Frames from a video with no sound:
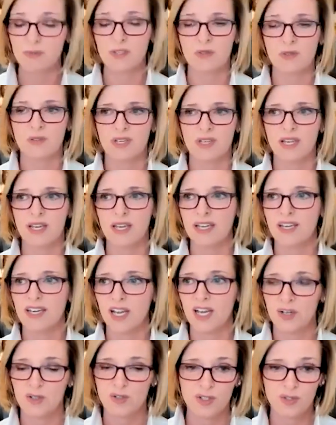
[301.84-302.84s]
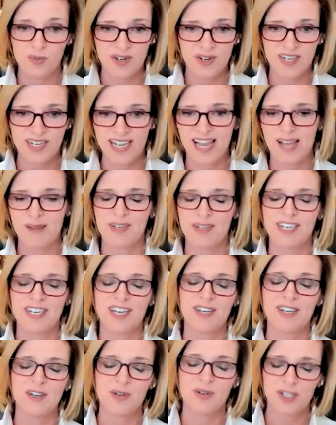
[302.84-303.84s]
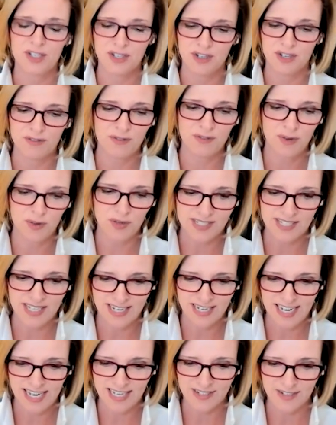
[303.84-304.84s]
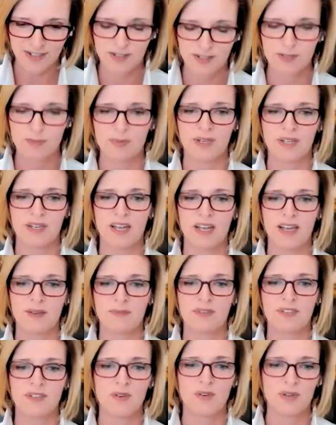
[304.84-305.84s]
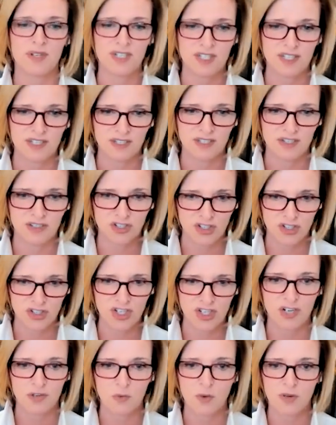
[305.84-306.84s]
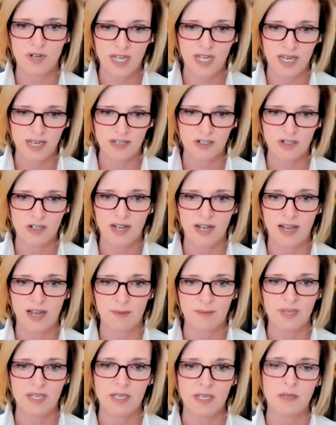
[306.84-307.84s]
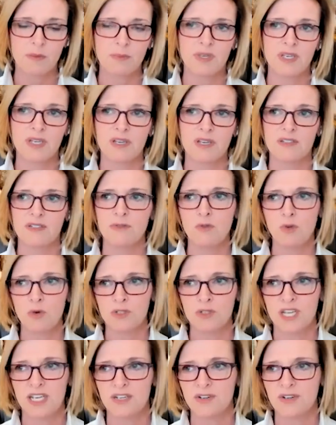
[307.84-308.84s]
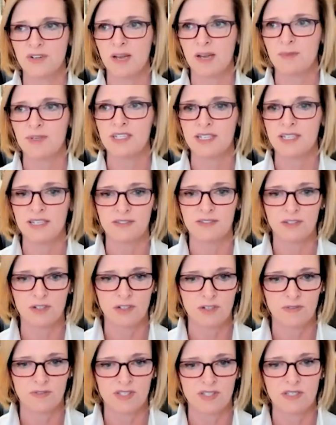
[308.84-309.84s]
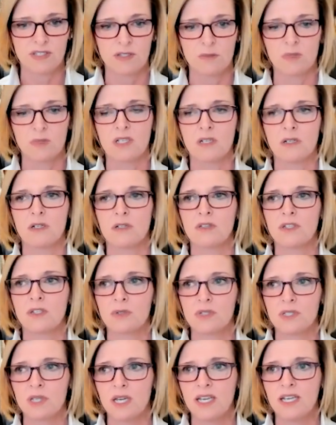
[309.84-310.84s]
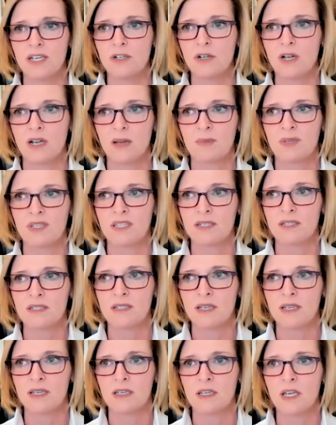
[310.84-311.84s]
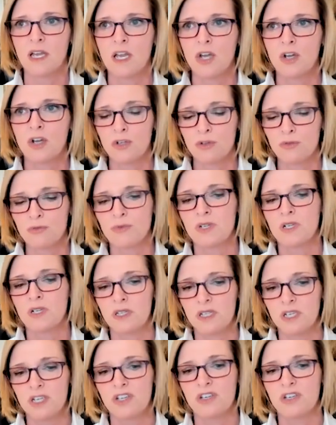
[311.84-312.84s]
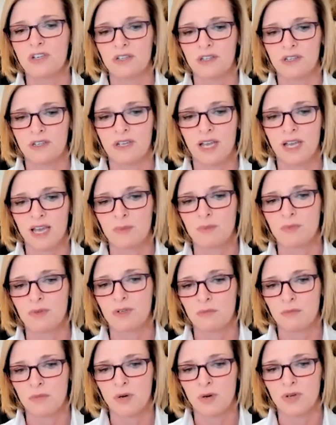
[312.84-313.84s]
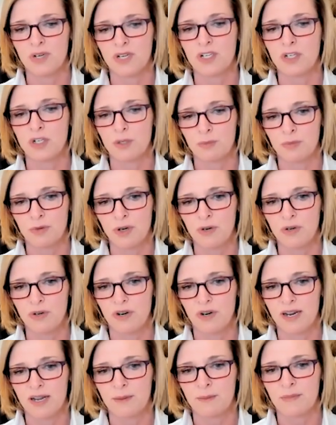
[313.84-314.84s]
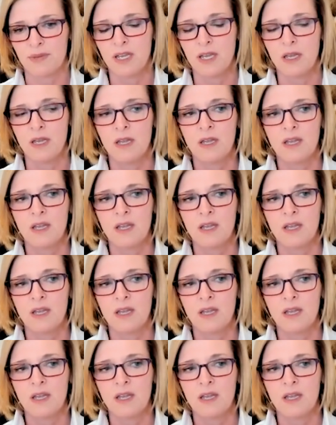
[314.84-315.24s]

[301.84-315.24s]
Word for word: absolutely. And I just wanted to comment, and I know I shouldn't focus on haters, but I'm going to just share one hater comment because, of course, hater comments hit the nervous system a little. And there was a hater comment that said, "You're really good at promoting your program."